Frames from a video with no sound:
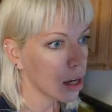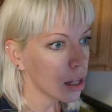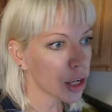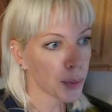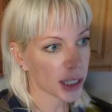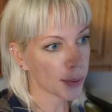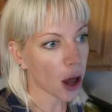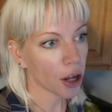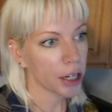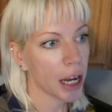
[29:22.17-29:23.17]
a little bit
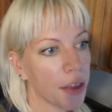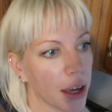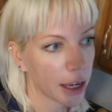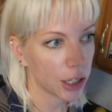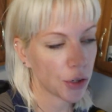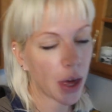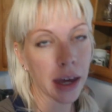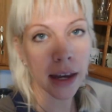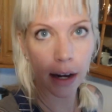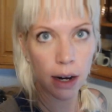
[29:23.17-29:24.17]
smaller, and I think I could do that
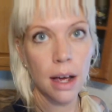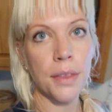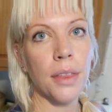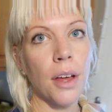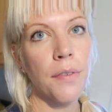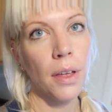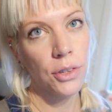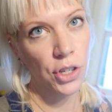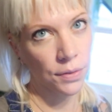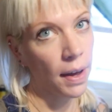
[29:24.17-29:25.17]
here, and then they'll
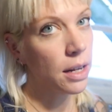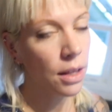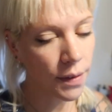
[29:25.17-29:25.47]
fit just fine in the